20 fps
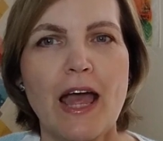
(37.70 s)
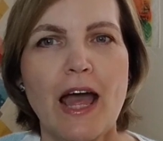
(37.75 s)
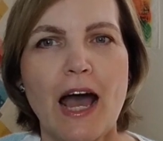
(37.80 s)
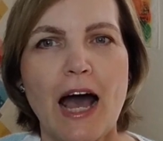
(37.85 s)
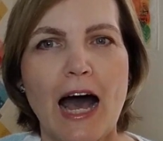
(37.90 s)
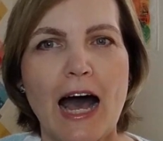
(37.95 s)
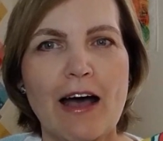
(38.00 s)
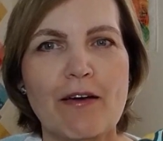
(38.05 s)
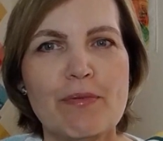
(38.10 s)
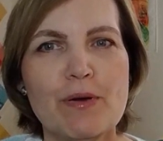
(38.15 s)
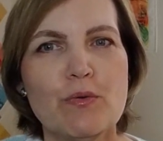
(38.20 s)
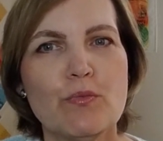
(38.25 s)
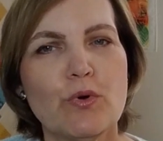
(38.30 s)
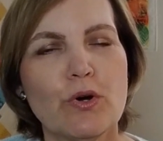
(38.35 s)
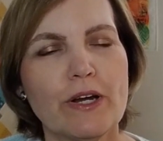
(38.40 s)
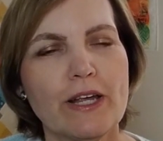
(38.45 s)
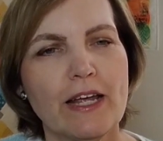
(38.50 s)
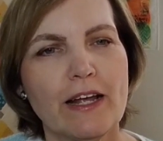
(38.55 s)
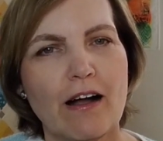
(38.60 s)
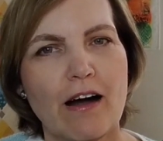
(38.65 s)
I've been
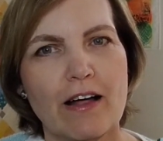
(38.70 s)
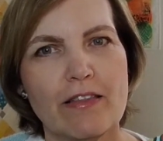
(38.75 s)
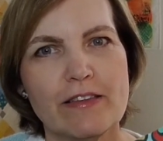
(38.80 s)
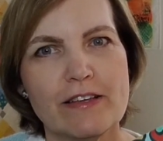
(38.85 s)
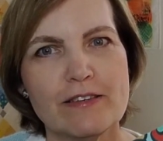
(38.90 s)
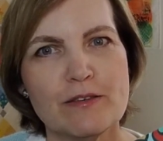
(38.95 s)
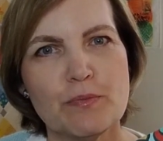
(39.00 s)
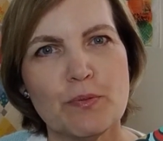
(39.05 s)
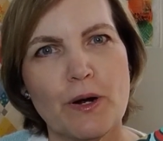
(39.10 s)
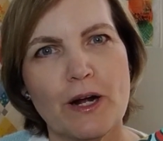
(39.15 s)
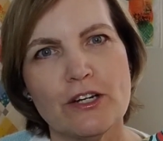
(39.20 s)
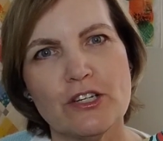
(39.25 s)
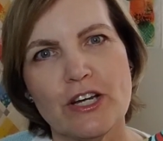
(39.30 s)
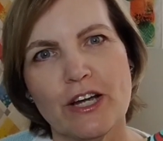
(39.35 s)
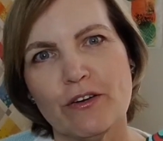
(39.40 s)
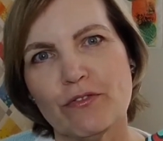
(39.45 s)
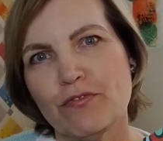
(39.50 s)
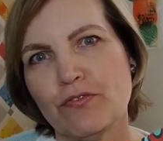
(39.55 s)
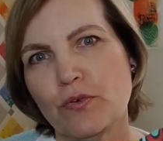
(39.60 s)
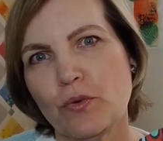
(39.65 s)
working on this
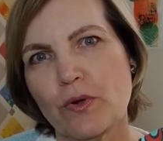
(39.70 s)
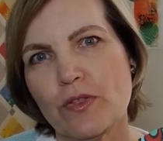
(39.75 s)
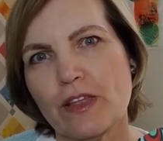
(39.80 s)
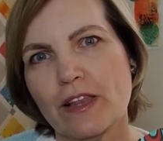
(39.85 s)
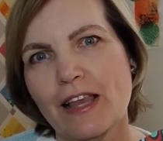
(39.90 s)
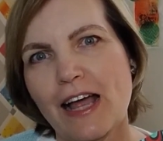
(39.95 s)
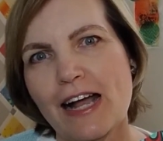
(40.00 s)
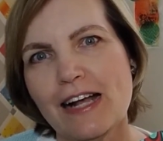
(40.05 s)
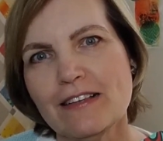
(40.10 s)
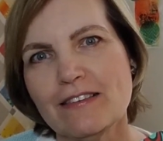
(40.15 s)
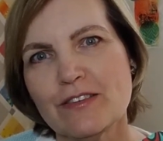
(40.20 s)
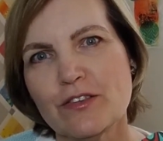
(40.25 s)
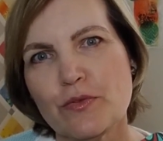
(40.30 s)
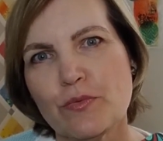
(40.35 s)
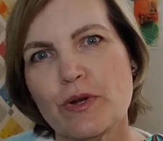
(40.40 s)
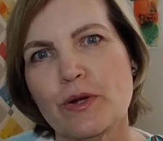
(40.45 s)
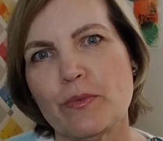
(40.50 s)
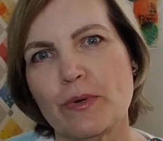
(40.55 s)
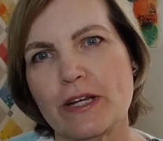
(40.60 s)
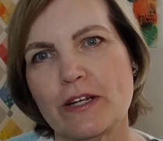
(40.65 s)
project for the last
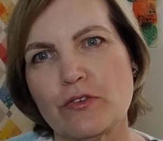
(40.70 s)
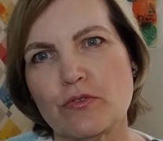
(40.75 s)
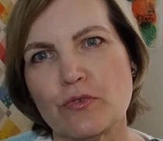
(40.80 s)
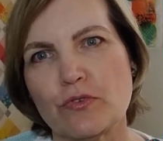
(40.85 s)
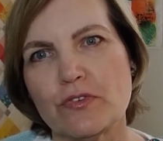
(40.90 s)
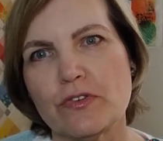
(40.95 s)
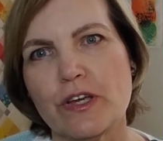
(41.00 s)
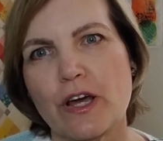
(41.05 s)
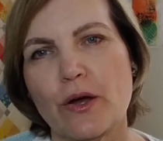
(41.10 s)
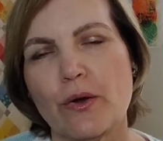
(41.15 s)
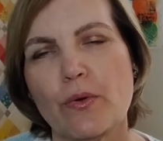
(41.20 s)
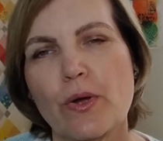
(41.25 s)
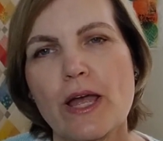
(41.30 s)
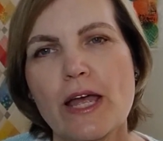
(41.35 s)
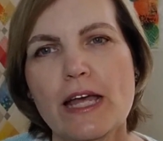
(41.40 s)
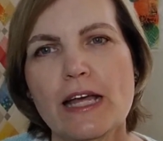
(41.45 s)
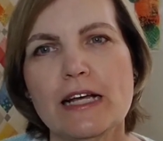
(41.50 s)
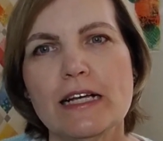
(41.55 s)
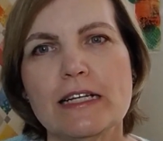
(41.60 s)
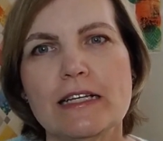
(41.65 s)
3 weeks or so.
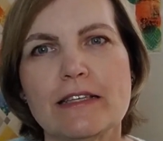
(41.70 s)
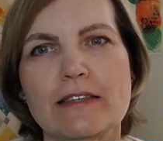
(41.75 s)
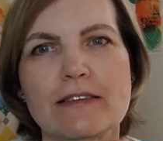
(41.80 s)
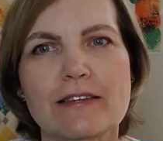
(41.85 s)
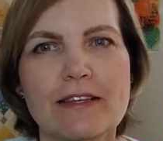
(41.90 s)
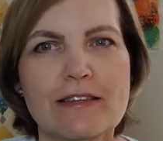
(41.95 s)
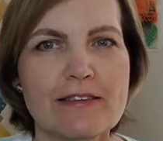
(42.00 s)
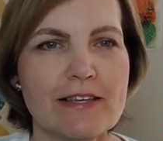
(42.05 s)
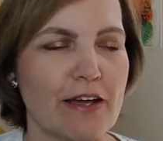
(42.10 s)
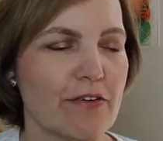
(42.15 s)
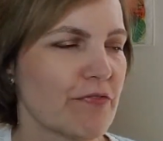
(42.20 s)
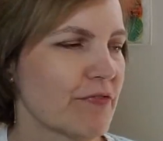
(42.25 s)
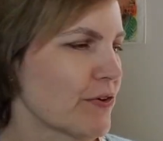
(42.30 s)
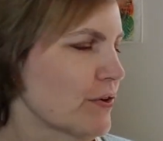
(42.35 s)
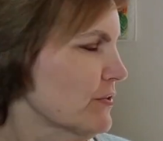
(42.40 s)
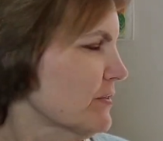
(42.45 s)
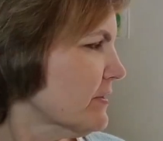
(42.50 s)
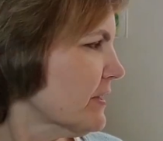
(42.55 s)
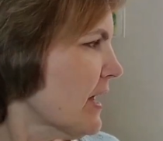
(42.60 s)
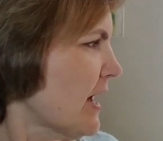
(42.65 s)
Since I
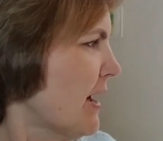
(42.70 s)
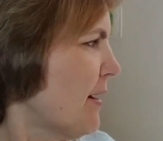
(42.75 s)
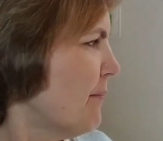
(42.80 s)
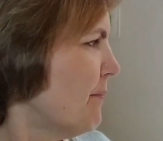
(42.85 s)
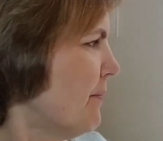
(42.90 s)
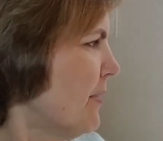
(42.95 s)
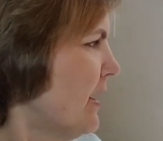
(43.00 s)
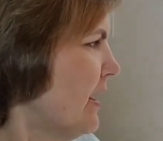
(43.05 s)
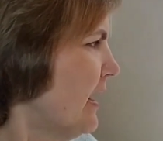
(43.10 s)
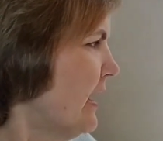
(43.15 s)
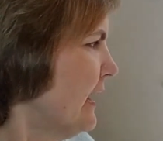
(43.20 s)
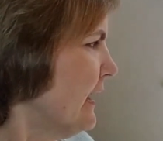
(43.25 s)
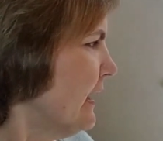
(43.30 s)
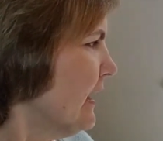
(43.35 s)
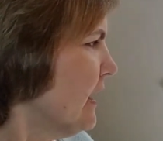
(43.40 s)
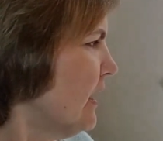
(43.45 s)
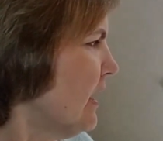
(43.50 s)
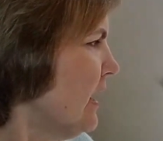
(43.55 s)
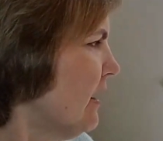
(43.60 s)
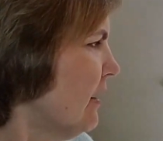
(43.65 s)
first got my
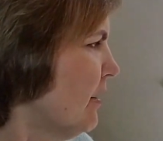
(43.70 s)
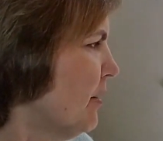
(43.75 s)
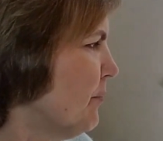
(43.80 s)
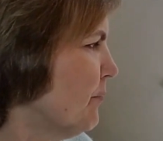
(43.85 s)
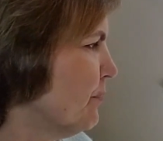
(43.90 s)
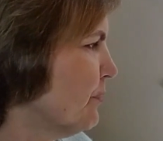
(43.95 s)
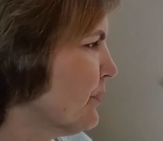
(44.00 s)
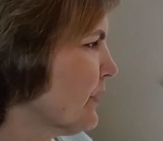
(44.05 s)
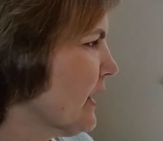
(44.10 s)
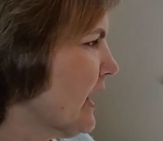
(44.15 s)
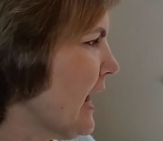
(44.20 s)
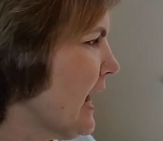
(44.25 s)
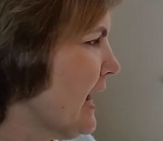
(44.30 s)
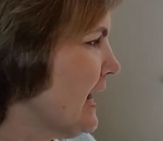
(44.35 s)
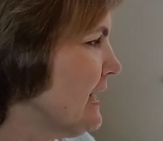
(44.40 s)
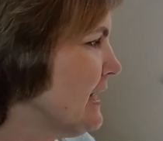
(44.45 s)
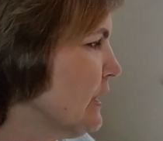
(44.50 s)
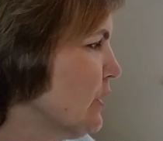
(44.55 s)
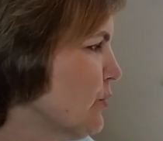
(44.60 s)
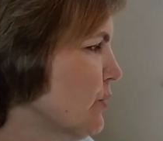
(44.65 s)

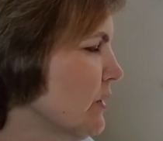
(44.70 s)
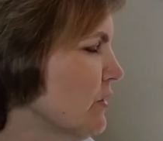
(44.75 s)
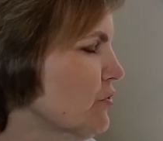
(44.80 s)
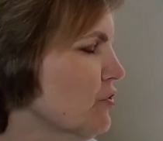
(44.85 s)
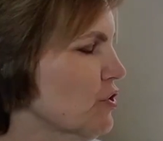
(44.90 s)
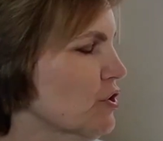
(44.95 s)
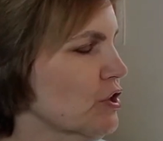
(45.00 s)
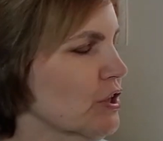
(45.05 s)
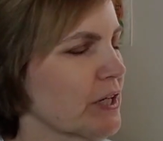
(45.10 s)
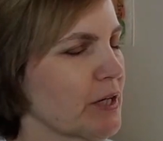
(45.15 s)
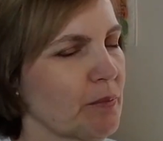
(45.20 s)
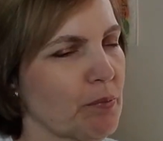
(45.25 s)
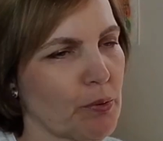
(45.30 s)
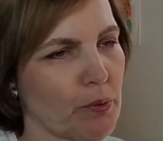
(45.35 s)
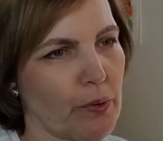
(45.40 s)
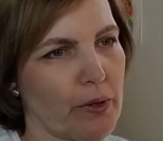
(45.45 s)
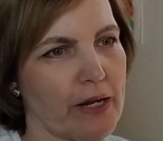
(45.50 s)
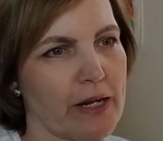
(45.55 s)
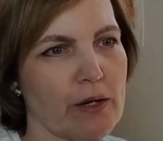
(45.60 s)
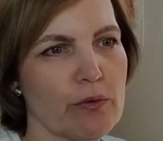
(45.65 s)
Handiquilter
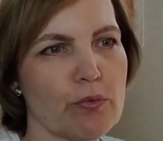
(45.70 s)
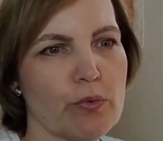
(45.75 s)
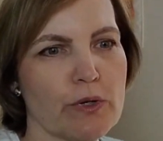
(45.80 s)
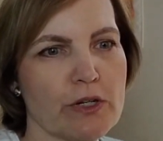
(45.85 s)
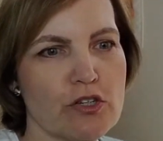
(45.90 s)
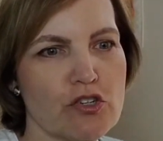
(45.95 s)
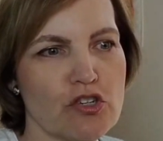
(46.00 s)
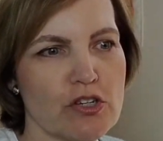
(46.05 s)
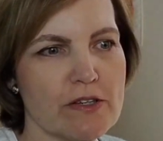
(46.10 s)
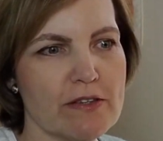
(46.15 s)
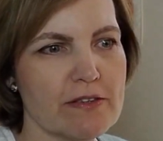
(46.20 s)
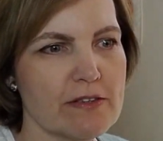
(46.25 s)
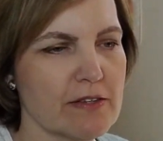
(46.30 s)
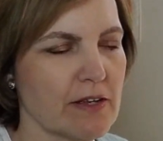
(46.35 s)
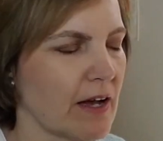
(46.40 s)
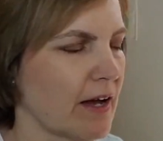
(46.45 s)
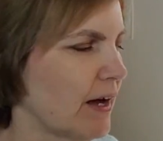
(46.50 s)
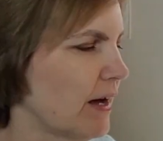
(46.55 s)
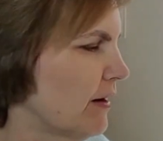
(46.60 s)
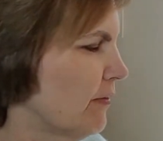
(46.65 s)
Capri, which is
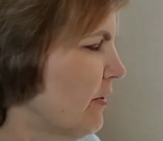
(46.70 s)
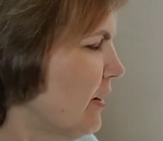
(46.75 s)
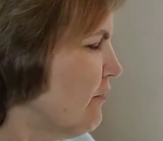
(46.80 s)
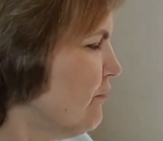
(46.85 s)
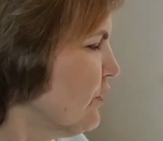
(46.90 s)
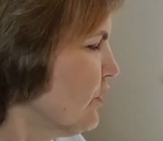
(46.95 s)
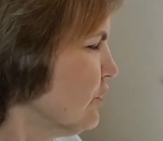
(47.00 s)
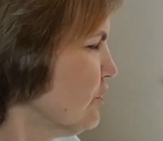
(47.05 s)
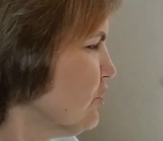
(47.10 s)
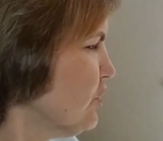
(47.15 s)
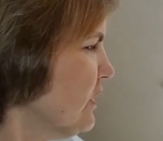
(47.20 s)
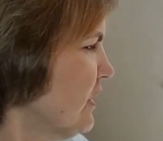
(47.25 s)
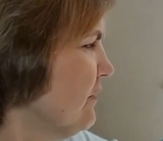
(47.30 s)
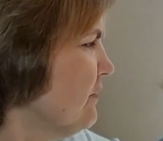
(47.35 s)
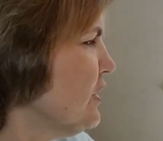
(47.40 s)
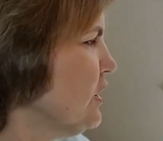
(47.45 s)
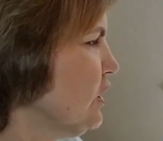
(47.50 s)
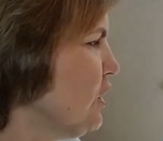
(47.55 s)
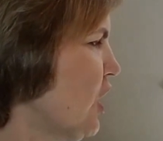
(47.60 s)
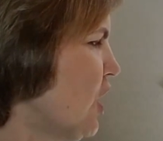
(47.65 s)
a version of
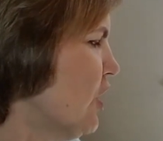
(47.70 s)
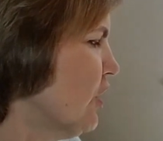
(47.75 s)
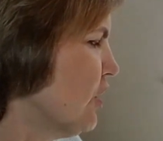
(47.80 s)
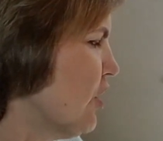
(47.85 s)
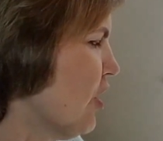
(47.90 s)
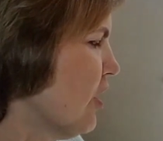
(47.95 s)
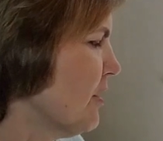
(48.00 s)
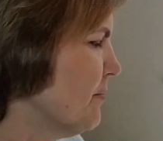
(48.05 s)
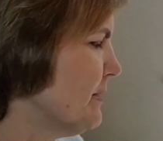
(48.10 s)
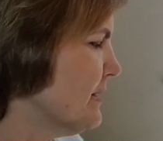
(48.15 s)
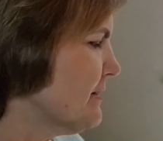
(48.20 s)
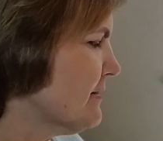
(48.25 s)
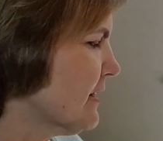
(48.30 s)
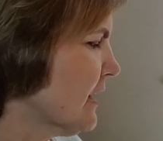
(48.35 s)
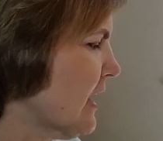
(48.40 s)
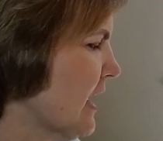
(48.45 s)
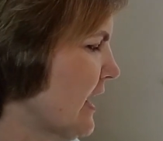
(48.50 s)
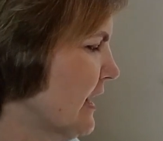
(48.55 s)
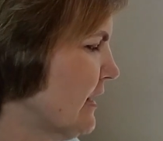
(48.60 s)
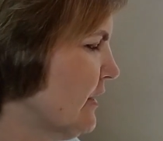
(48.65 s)
a long arm. It's the
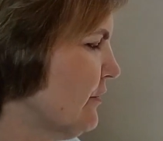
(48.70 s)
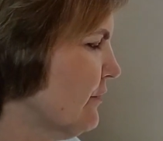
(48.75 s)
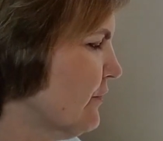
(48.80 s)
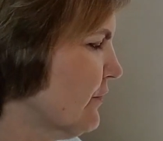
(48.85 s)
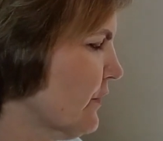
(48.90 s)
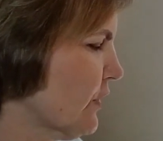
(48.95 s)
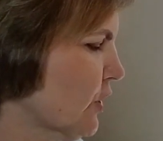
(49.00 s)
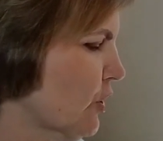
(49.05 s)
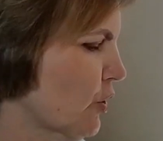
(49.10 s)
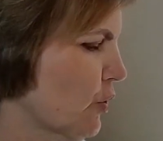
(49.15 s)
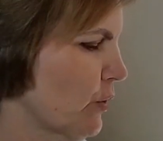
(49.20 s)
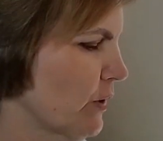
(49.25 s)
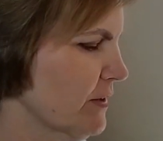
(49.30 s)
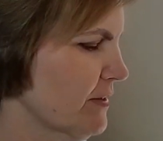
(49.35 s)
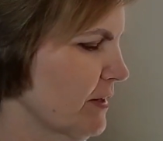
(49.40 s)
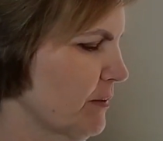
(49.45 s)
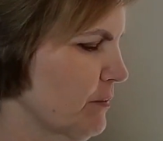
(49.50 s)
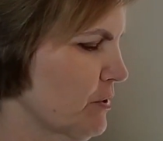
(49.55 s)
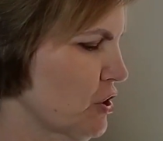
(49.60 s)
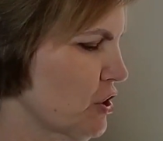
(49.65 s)
kind of
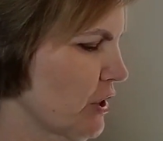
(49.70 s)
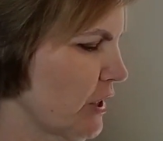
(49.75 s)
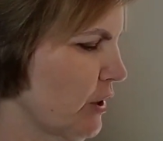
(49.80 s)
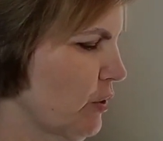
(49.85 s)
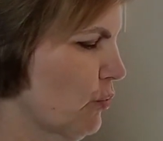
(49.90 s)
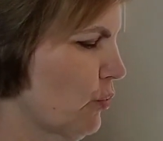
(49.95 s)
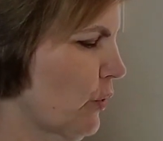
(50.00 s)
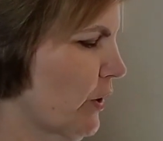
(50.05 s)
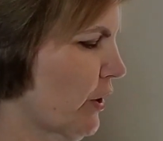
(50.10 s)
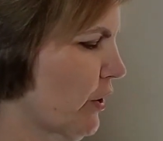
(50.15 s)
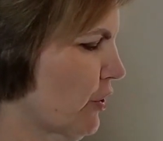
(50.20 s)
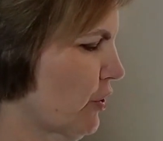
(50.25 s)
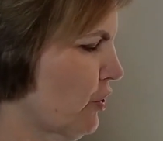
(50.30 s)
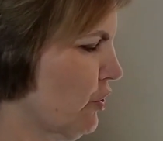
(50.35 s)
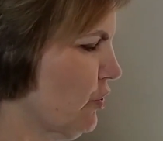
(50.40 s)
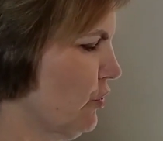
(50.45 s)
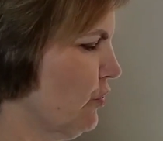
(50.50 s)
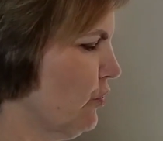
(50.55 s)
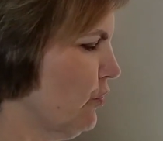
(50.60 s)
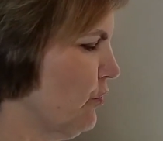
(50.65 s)
quilting machine where
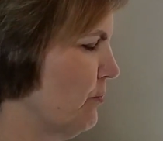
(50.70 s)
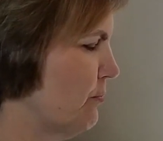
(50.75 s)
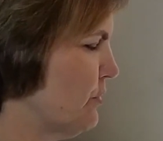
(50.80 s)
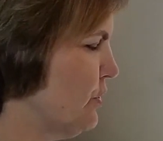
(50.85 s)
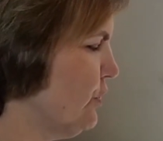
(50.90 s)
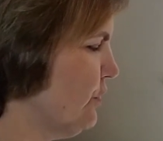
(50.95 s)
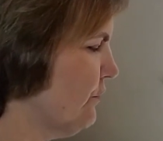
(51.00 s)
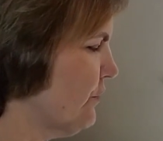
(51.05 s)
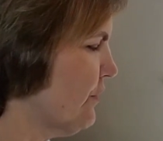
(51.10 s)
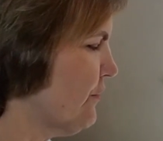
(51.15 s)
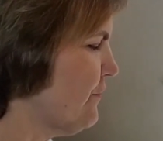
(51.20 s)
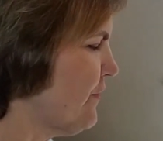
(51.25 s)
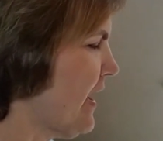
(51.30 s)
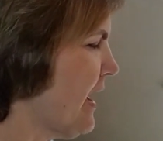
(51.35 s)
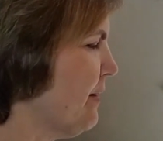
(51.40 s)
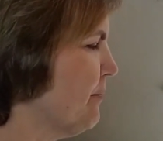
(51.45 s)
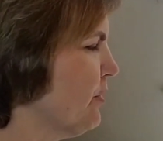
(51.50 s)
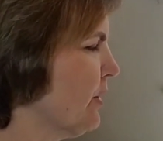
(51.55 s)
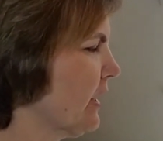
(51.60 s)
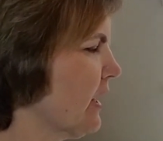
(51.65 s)
you move the
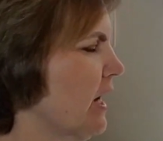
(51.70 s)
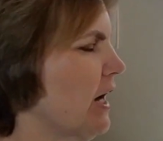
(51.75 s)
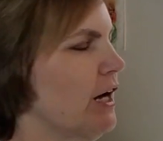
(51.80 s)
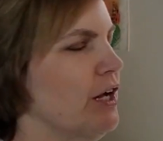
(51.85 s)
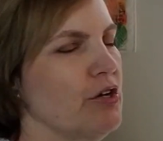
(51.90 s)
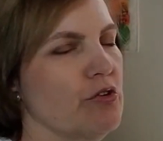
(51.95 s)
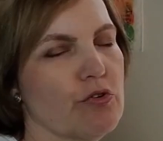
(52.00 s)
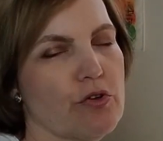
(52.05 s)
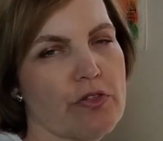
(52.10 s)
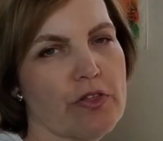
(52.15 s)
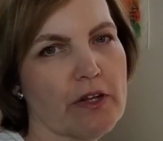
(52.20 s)
fabric under